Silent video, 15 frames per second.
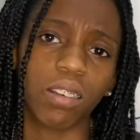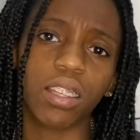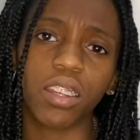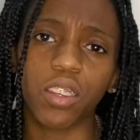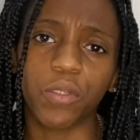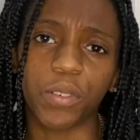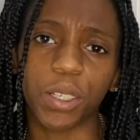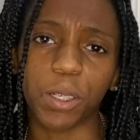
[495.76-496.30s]

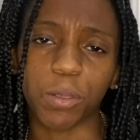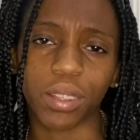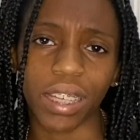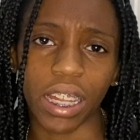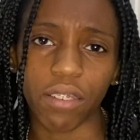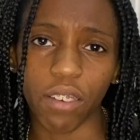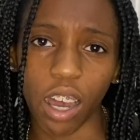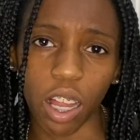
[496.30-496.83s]
this video was
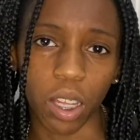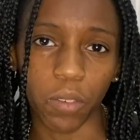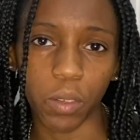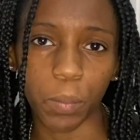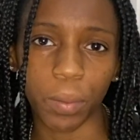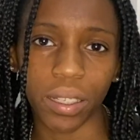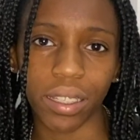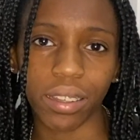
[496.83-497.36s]
kind of all over
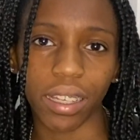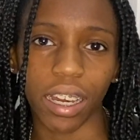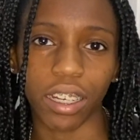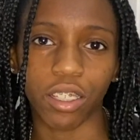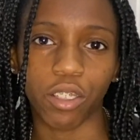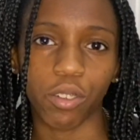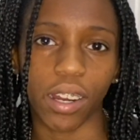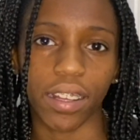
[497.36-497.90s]
the place. I
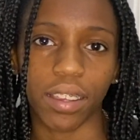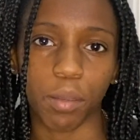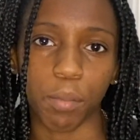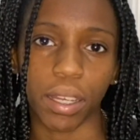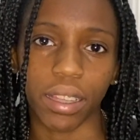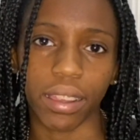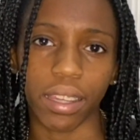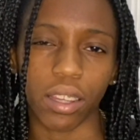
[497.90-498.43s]
tried to
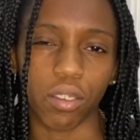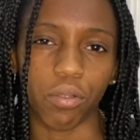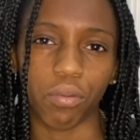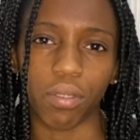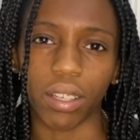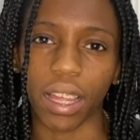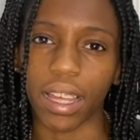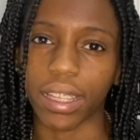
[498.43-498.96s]
make this
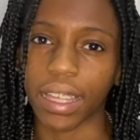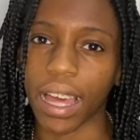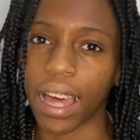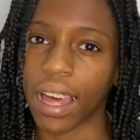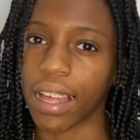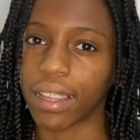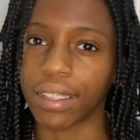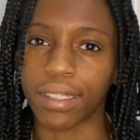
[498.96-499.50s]
like
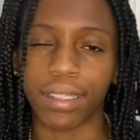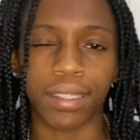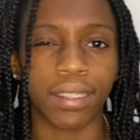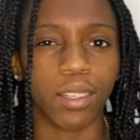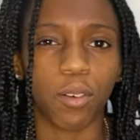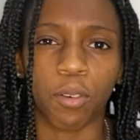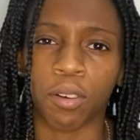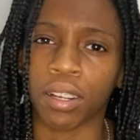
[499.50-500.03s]
as
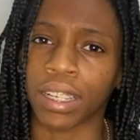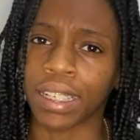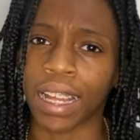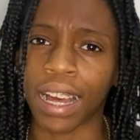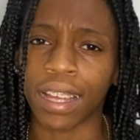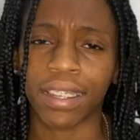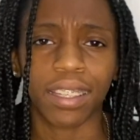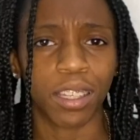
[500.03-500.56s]

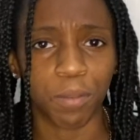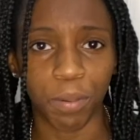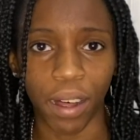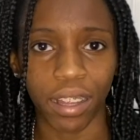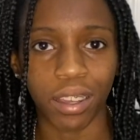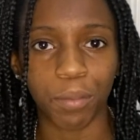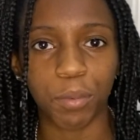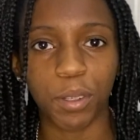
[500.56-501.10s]
organized as
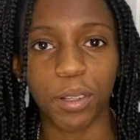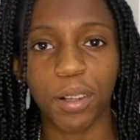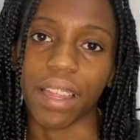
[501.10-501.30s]
possible.